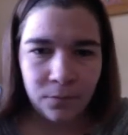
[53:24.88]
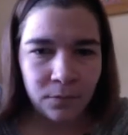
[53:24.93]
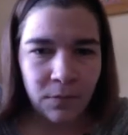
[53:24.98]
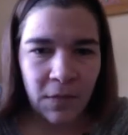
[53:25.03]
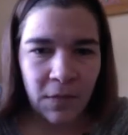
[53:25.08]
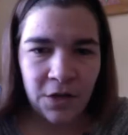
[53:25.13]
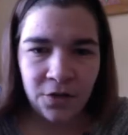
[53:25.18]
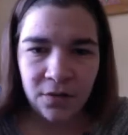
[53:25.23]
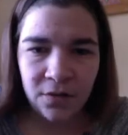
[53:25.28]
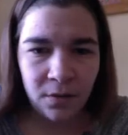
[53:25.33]

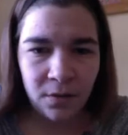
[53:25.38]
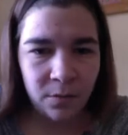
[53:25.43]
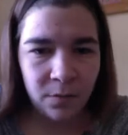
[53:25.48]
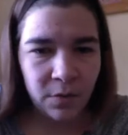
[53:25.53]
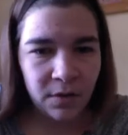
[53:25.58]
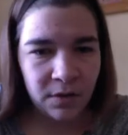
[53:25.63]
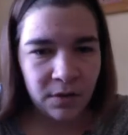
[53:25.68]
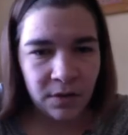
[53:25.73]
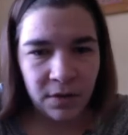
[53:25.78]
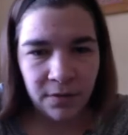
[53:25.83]
I just
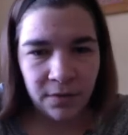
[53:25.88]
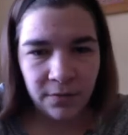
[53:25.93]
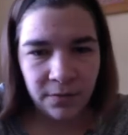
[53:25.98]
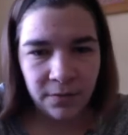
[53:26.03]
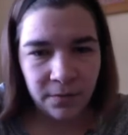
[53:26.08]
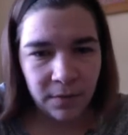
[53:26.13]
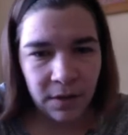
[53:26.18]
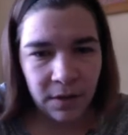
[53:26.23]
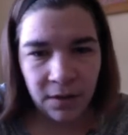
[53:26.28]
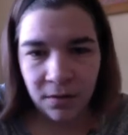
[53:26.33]
almost gave
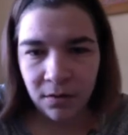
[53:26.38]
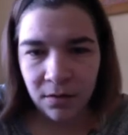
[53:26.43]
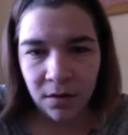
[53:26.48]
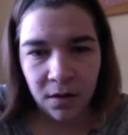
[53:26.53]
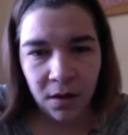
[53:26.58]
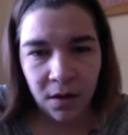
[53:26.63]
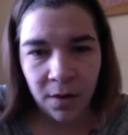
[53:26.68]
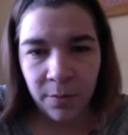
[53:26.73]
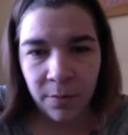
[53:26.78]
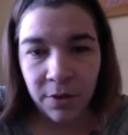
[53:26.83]
like a
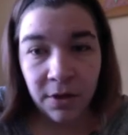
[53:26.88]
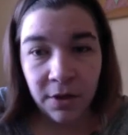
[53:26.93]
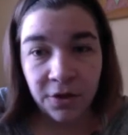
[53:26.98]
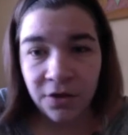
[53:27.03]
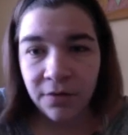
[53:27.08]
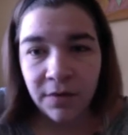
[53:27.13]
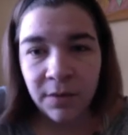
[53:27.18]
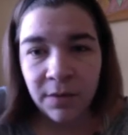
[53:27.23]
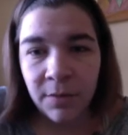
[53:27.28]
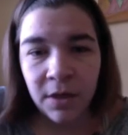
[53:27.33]
combination
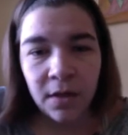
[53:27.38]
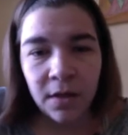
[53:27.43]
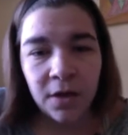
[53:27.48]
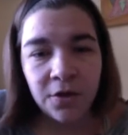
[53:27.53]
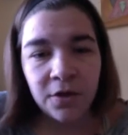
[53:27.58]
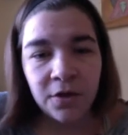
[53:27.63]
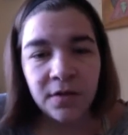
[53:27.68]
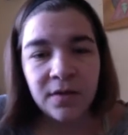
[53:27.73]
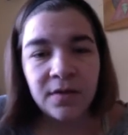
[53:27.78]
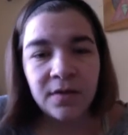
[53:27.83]
of email
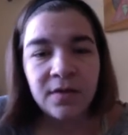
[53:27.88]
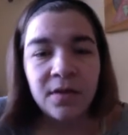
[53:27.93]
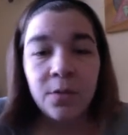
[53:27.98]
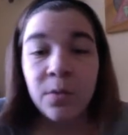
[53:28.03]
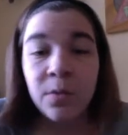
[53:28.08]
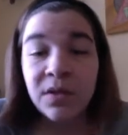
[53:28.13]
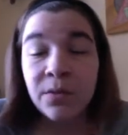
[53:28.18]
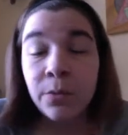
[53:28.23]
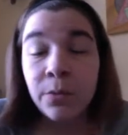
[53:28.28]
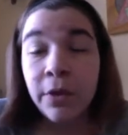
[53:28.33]
addresses that
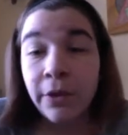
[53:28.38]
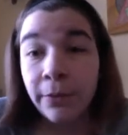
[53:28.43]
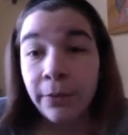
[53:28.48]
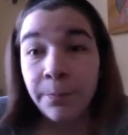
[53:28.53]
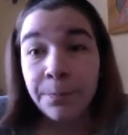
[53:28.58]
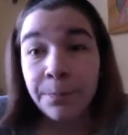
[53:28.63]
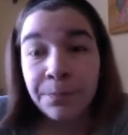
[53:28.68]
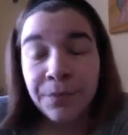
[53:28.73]
wasn't real.